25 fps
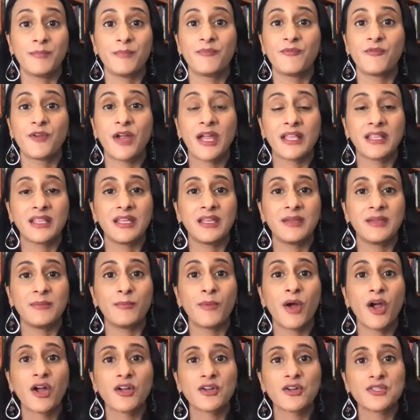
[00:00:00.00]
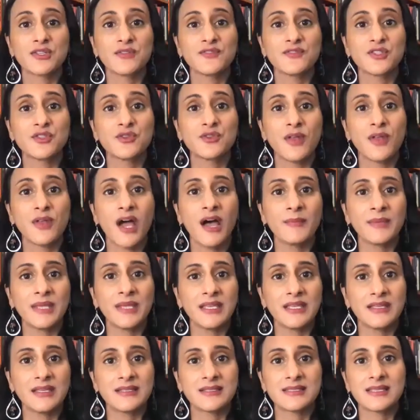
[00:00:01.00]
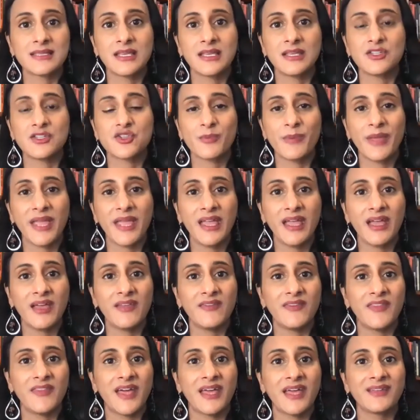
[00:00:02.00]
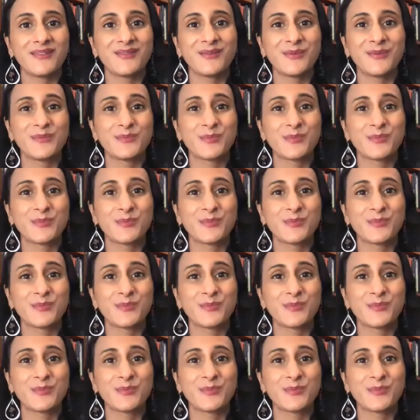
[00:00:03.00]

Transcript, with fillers: frankly, markers of tsunamis in Japan that